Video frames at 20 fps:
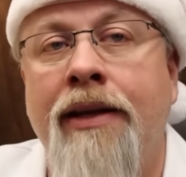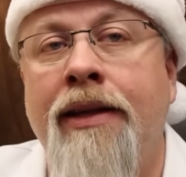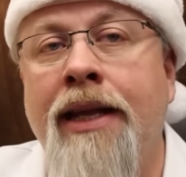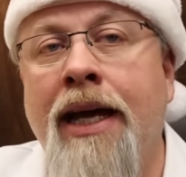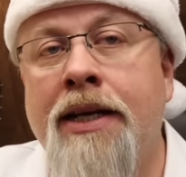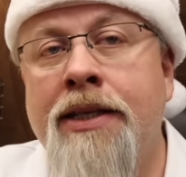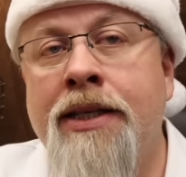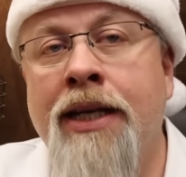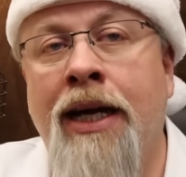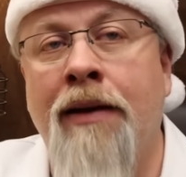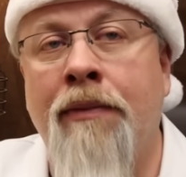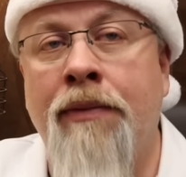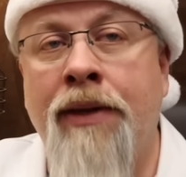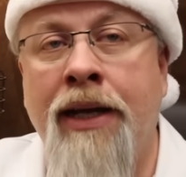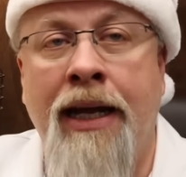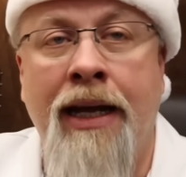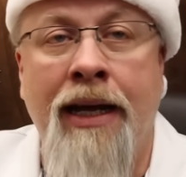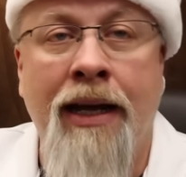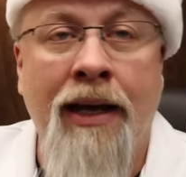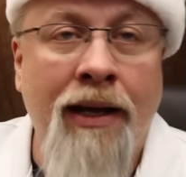Next up,
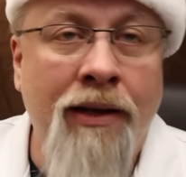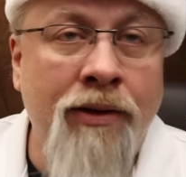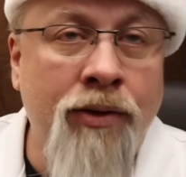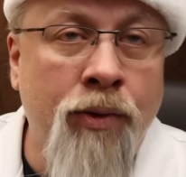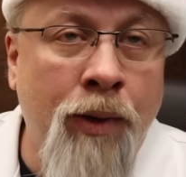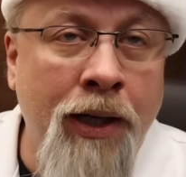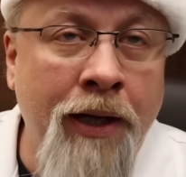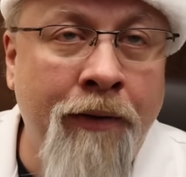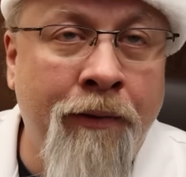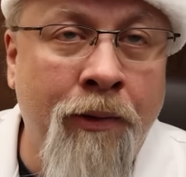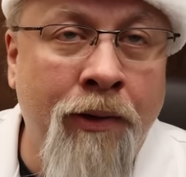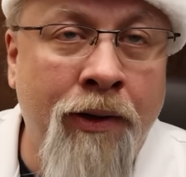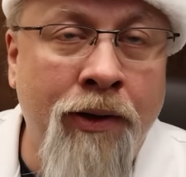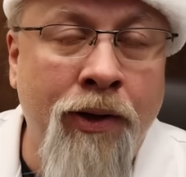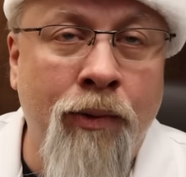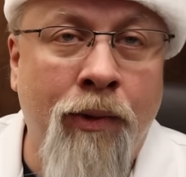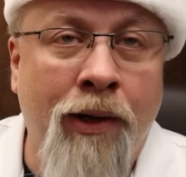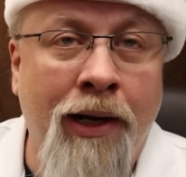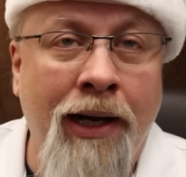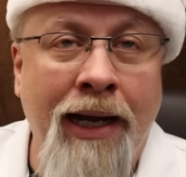the
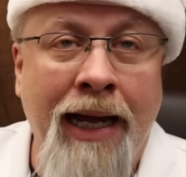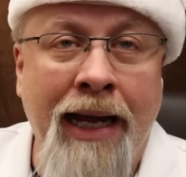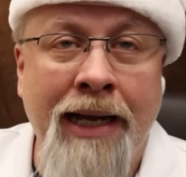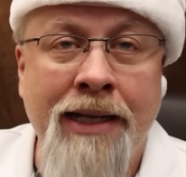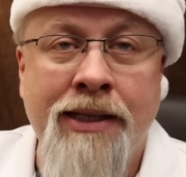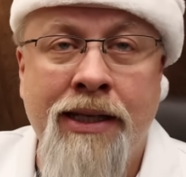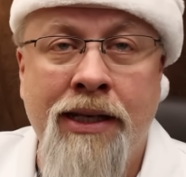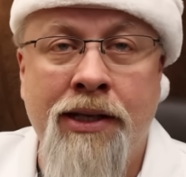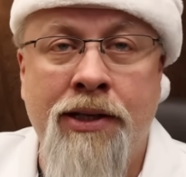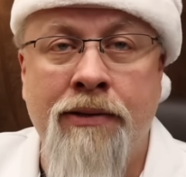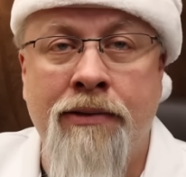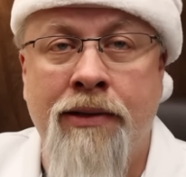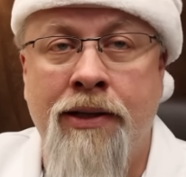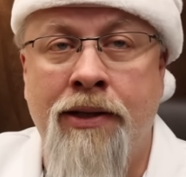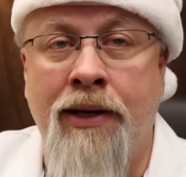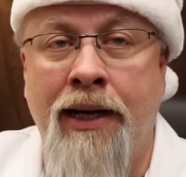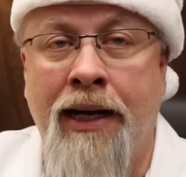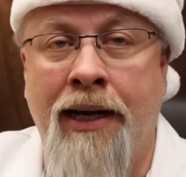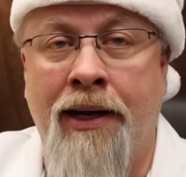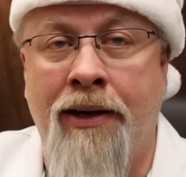2400 watt
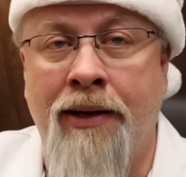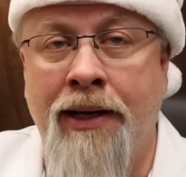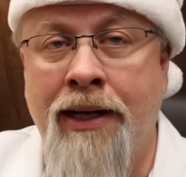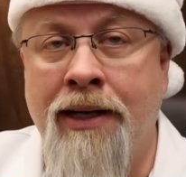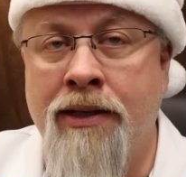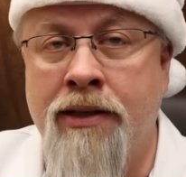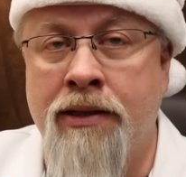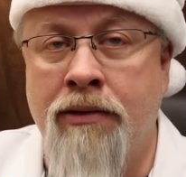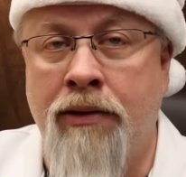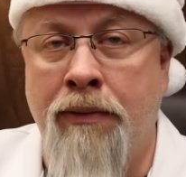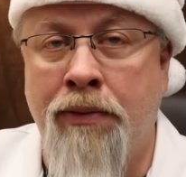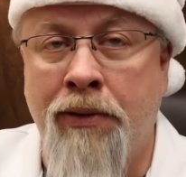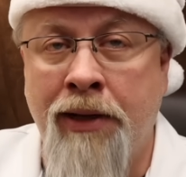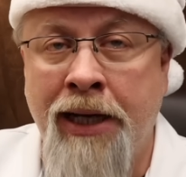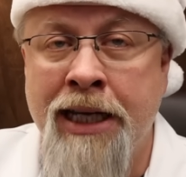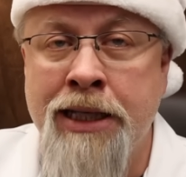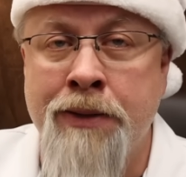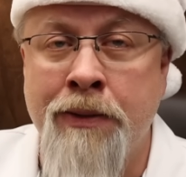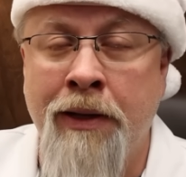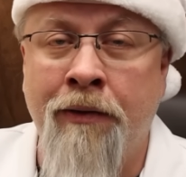AC200L is the
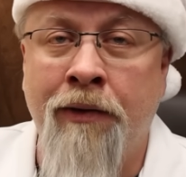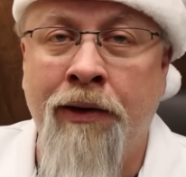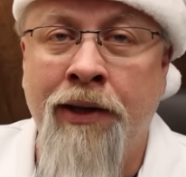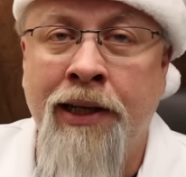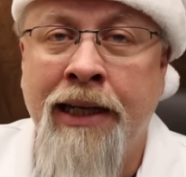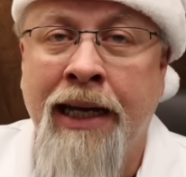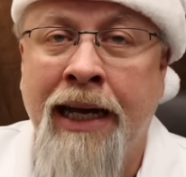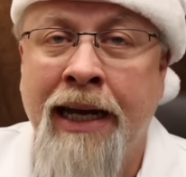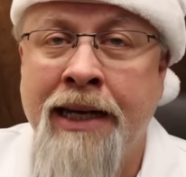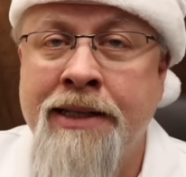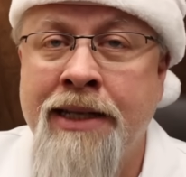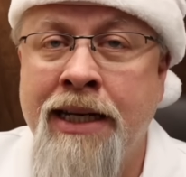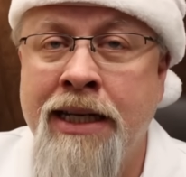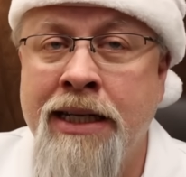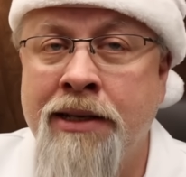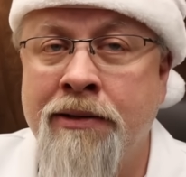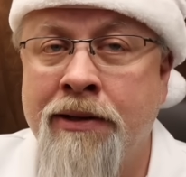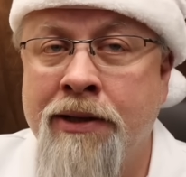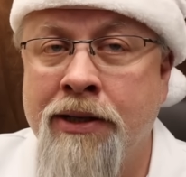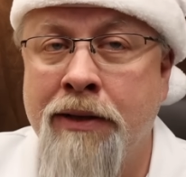replacement for the
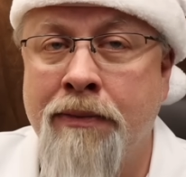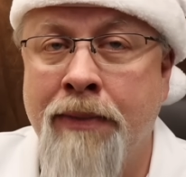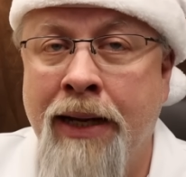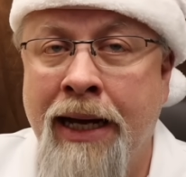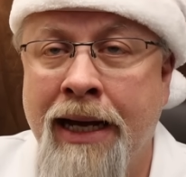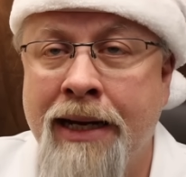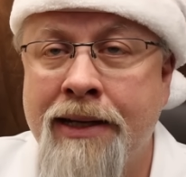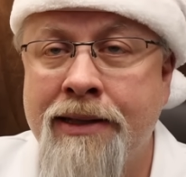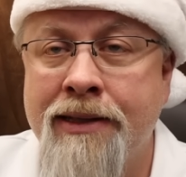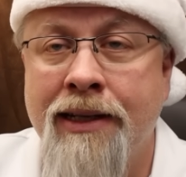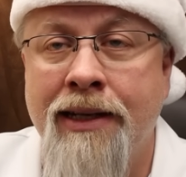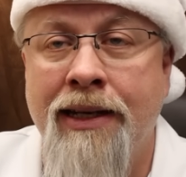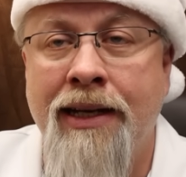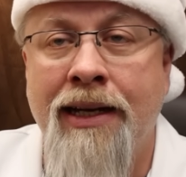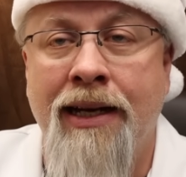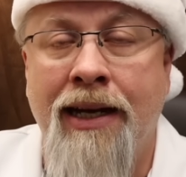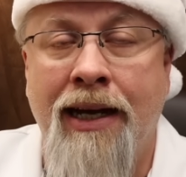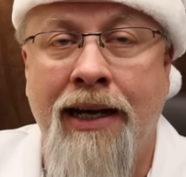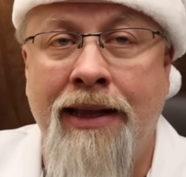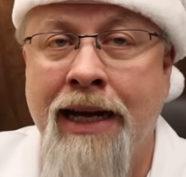AC200 Max
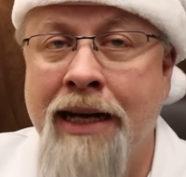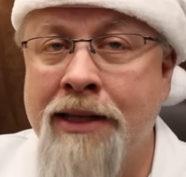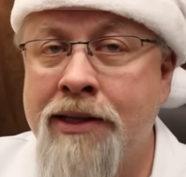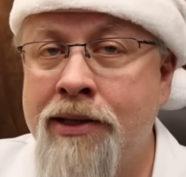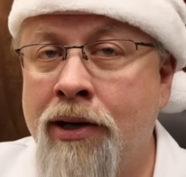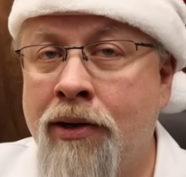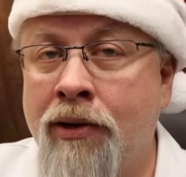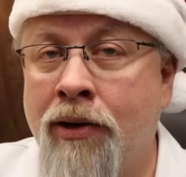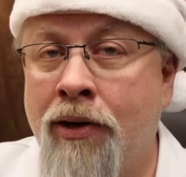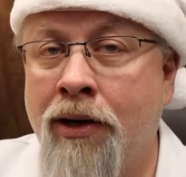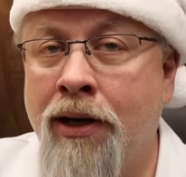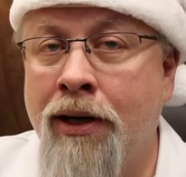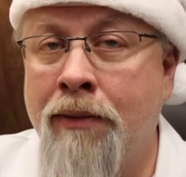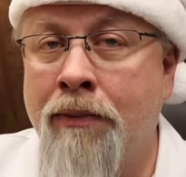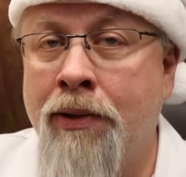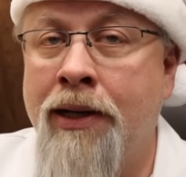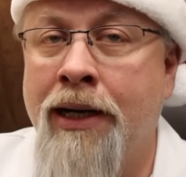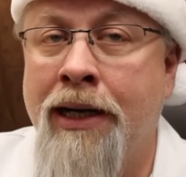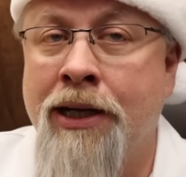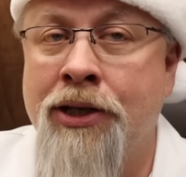and that's no longer in
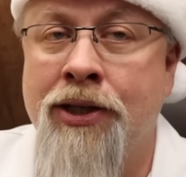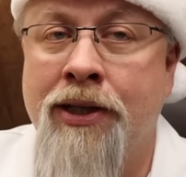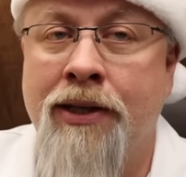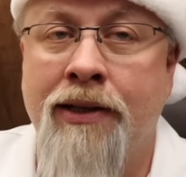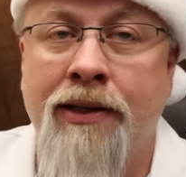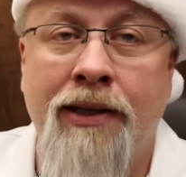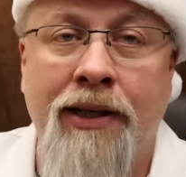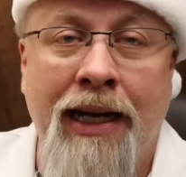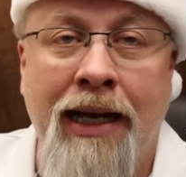production.